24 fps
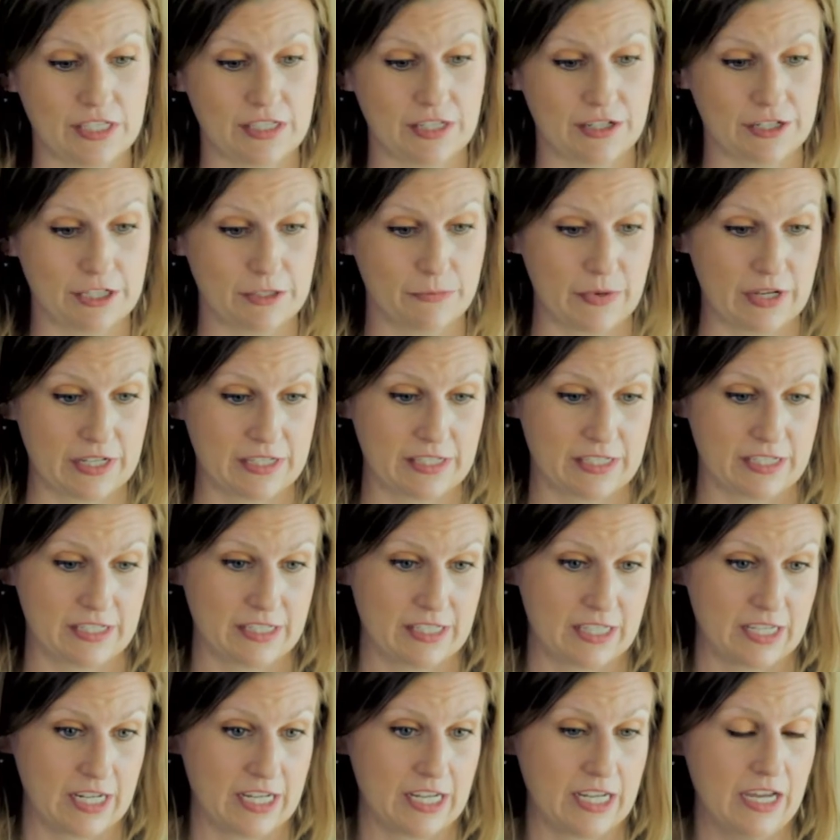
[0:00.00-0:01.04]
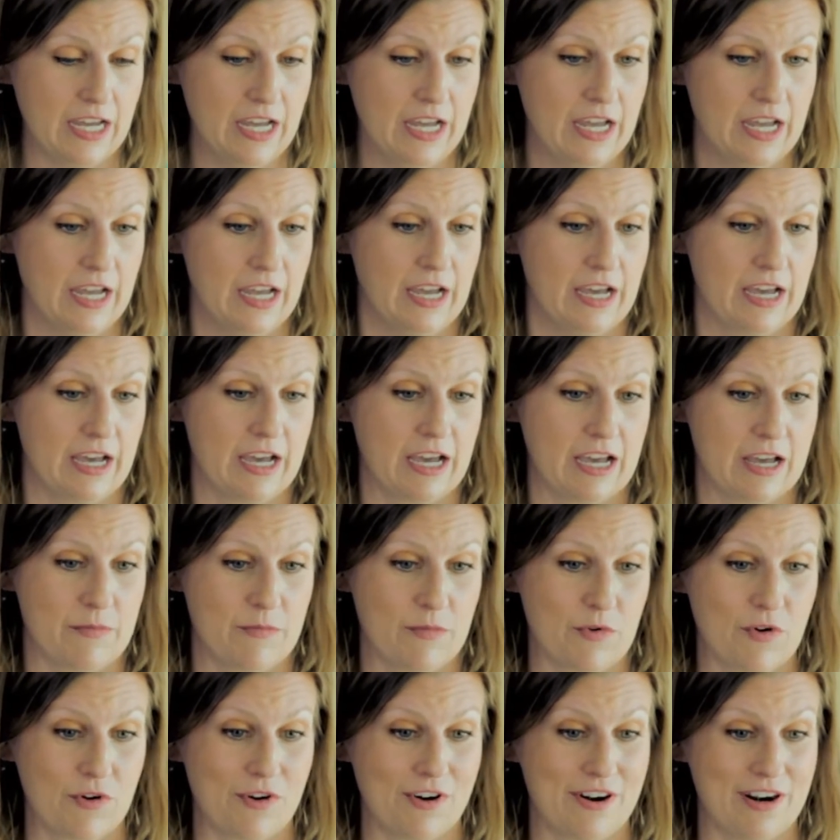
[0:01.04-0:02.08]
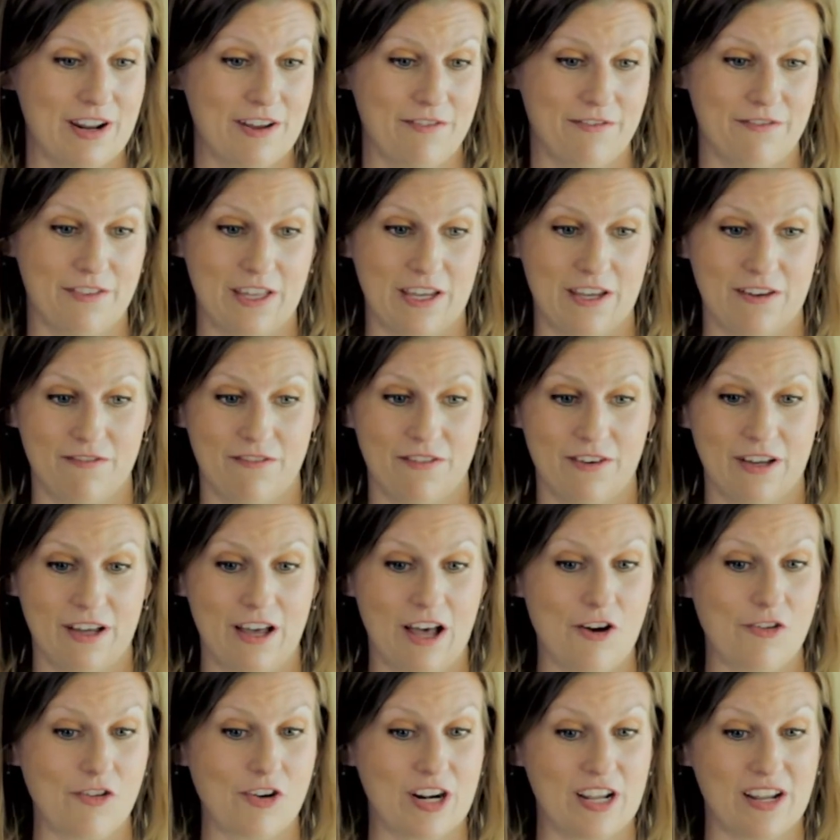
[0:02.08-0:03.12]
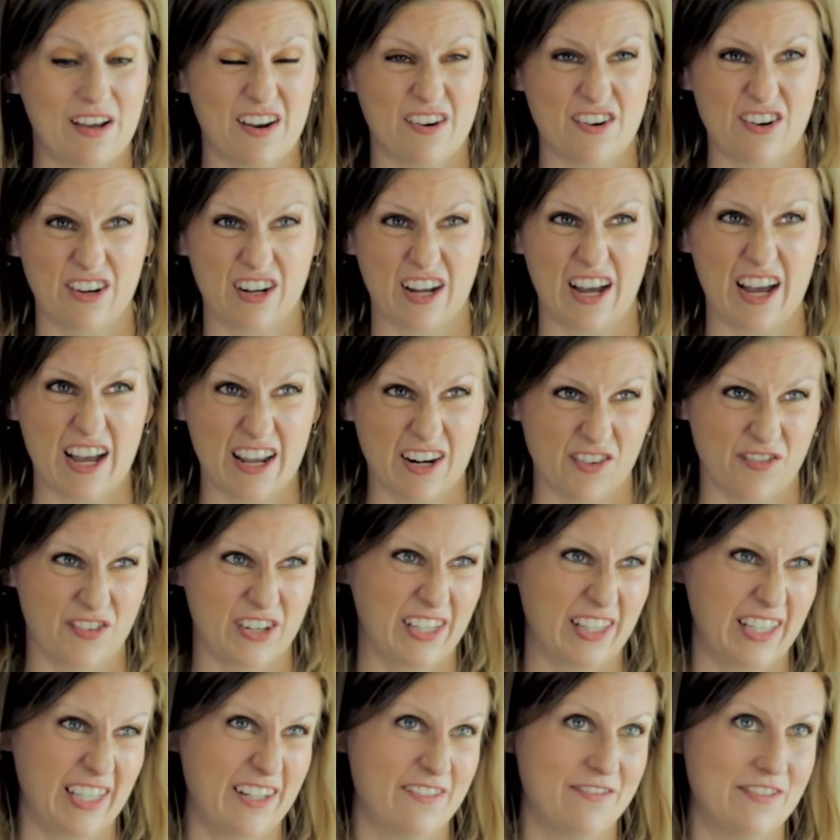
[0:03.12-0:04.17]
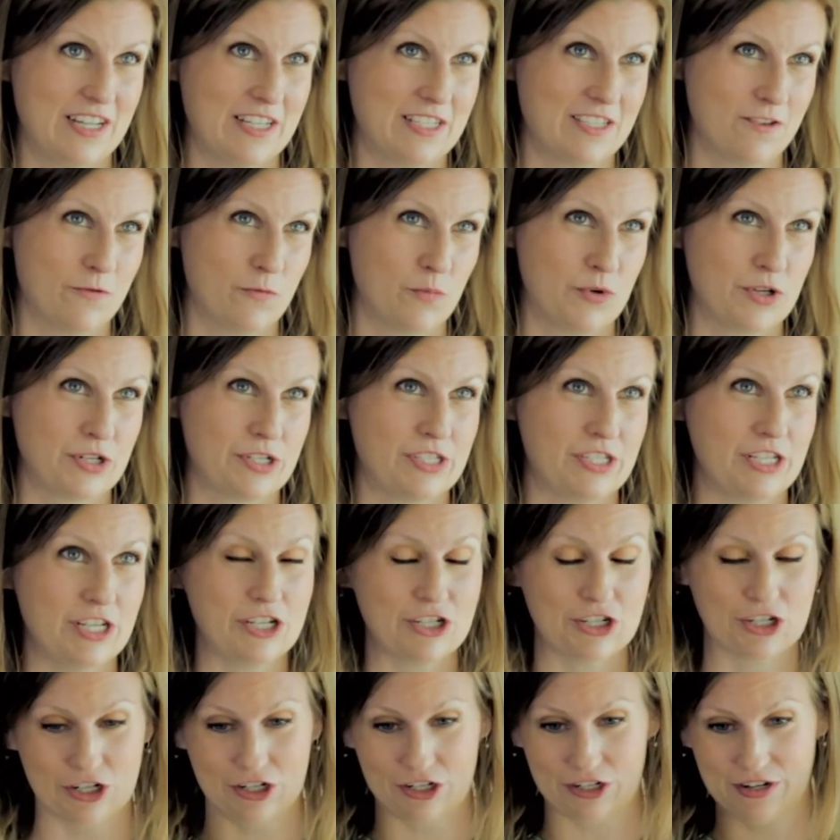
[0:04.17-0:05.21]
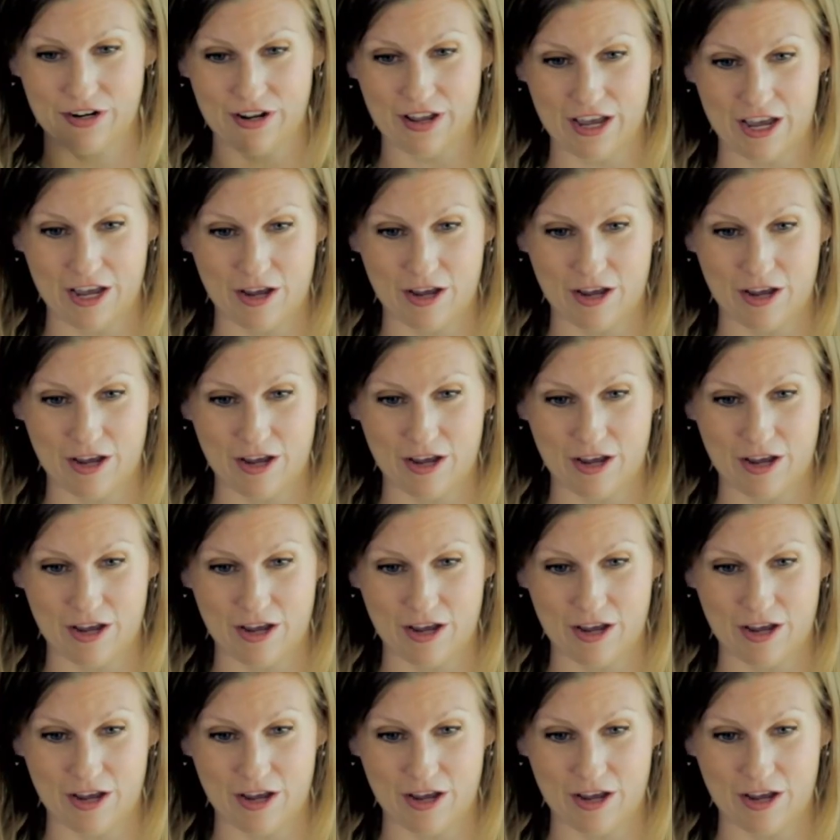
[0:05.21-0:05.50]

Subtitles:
their spasticity, or if they've already undergone a really invasive procedure